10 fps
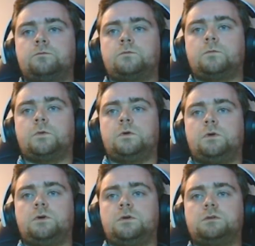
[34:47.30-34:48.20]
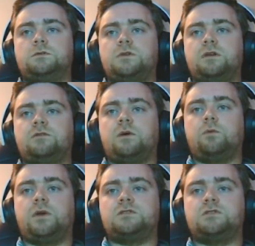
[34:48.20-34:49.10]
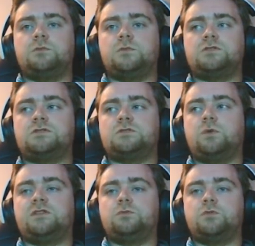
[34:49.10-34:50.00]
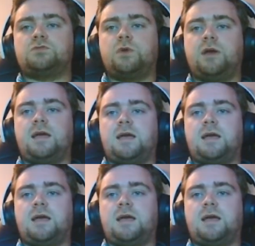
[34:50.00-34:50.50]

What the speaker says: Oh, gave that way too much break and